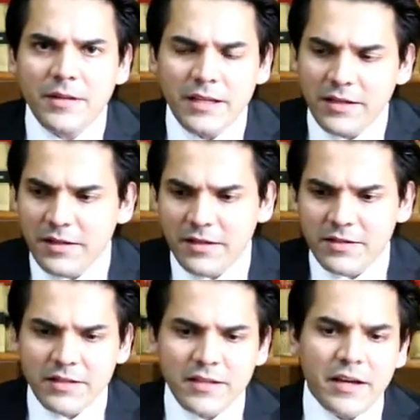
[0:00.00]
It
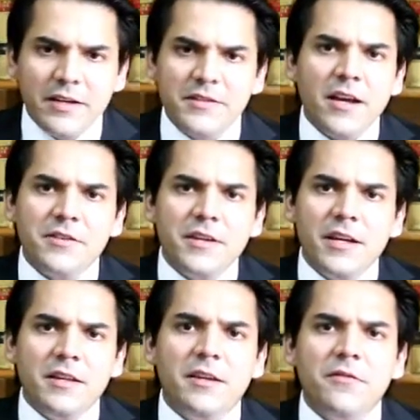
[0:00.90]
is as I
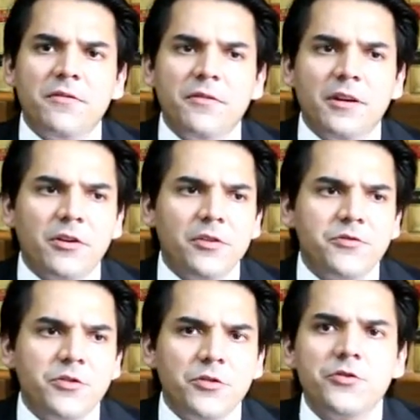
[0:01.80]
say, that if a
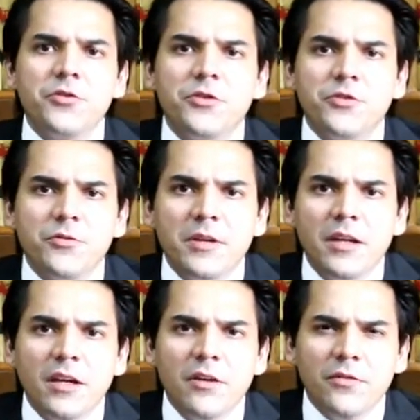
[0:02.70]
constitution is to
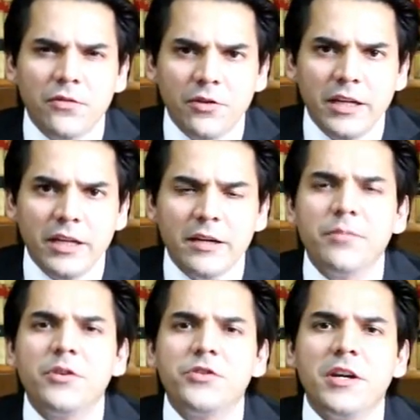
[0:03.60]
be fully
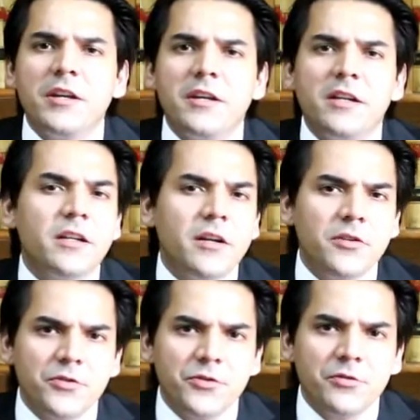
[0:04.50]
appreciated and
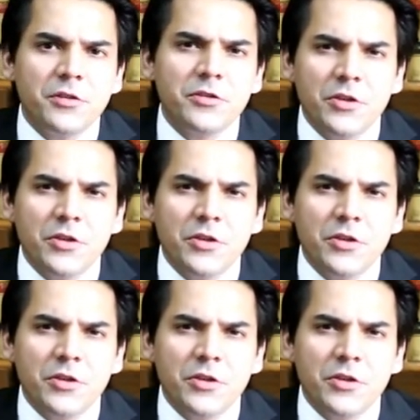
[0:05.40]
understood,